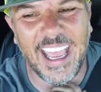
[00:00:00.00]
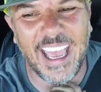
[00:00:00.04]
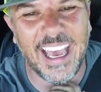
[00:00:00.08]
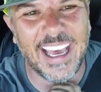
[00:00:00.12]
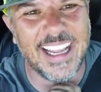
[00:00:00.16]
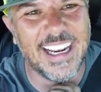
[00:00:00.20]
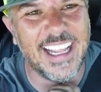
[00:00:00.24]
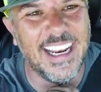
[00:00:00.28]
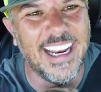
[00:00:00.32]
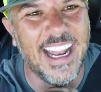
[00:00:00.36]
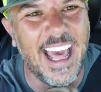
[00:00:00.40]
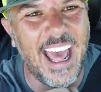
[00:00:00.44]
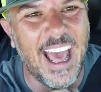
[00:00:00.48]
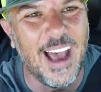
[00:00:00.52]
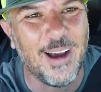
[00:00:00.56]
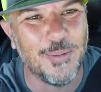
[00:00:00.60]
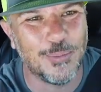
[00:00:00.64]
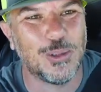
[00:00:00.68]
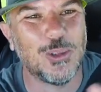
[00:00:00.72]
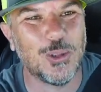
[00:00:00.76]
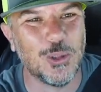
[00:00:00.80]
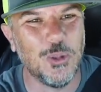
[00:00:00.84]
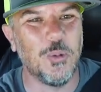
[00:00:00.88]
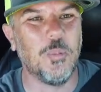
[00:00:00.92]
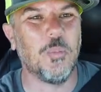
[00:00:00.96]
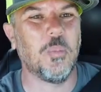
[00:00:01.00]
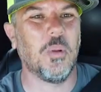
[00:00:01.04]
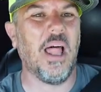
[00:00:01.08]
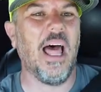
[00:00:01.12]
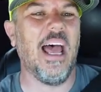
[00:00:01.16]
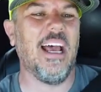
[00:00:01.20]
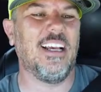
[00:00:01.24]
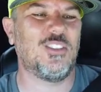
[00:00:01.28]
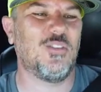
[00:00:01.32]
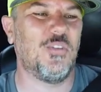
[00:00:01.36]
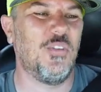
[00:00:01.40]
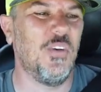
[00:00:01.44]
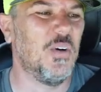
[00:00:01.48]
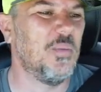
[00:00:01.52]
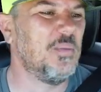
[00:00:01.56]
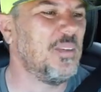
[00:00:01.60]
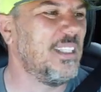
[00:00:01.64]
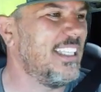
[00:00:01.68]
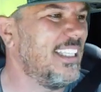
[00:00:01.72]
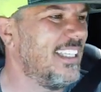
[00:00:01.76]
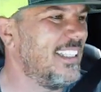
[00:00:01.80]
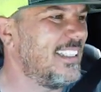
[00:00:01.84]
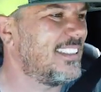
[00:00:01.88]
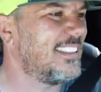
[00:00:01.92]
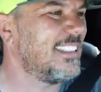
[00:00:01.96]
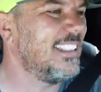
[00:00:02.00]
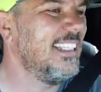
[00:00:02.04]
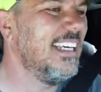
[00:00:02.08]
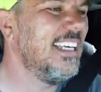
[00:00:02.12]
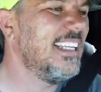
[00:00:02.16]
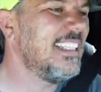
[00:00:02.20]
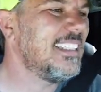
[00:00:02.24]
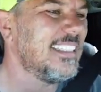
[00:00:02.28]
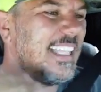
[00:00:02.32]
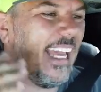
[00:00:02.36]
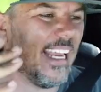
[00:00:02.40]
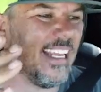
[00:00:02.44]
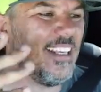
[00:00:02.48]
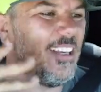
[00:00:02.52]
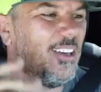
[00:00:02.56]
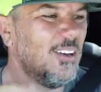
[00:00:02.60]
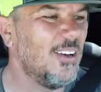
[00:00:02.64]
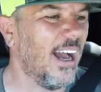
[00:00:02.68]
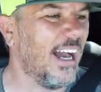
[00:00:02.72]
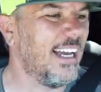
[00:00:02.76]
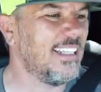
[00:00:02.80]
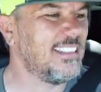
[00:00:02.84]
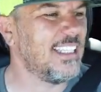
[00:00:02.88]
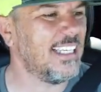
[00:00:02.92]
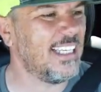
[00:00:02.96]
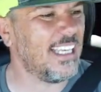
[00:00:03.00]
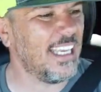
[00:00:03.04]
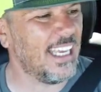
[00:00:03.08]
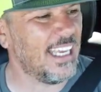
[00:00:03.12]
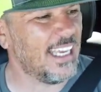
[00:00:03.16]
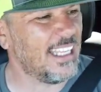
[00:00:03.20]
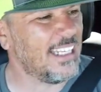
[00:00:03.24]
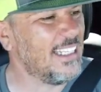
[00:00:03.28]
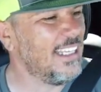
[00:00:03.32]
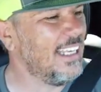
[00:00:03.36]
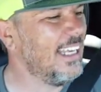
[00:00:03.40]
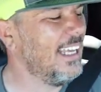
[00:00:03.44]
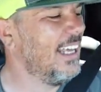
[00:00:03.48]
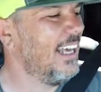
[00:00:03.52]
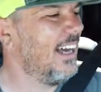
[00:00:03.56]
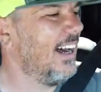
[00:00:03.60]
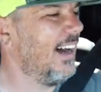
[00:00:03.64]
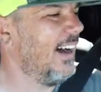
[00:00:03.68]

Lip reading: had an absolute blast filming this. Thank you guys again.